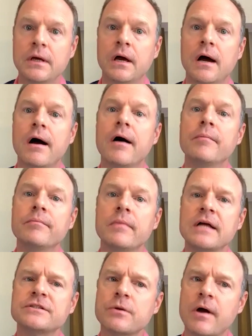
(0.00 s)
And
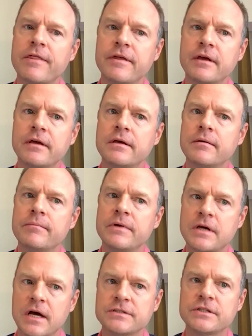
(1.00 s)
so I think
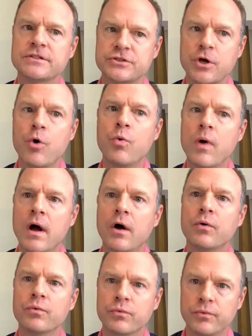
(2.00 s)
because it's so
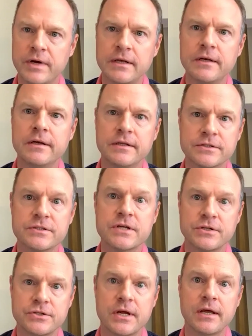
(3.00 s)
well written in
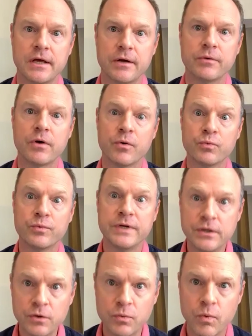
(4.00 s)
such a
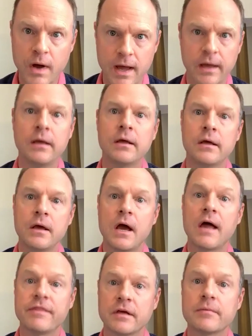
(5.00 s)
real way,
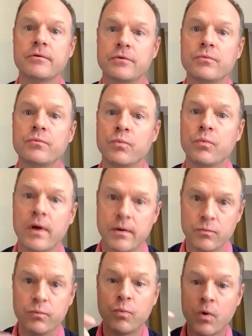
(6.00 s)
I think
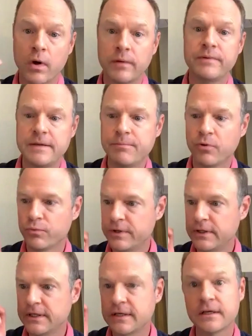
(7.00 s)
people
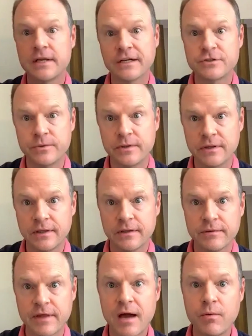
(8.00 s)
really connect to it in
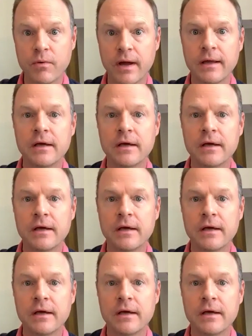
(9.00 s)
that way.